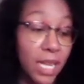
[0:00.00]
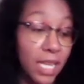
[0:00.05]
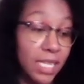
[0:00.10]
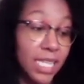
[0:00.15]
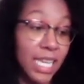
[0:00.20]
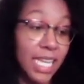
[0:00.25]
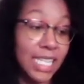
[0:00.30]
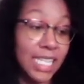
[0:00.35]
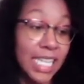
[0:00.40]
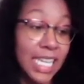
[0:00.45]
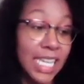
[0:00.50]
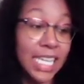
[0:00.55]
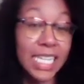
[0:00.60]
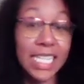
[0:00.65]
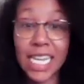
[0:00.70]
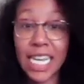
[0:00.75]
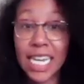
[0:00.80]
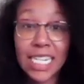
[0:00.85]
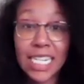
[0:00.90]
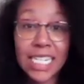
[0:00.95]
I mean, it's
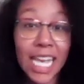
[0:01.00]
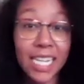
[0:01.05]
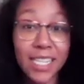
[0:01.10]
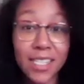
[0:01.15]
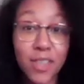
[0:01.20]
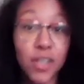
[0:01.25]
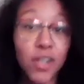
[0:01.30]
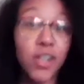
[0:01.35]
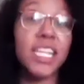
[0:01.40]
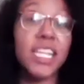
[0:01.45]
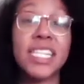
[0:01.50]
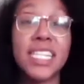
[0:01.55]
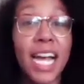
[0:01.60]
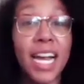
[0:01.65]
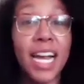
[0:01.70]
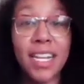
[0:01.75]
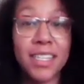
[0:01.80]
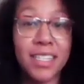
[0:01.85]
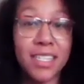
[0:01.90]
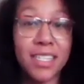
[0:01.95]
easy, and it takes
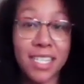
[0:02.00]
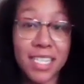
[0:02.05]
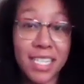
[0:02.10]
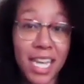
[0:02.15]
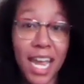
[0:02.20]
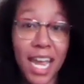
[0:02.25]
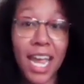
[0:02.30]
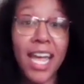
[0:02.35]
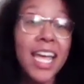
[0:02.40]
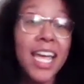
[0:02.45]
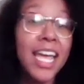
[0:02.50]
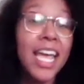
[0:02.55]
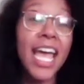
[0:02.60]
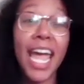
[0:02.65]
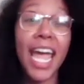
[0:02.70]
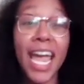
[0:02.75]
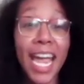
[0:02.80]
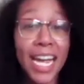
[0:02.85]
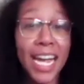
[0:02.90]
30 seconds to say,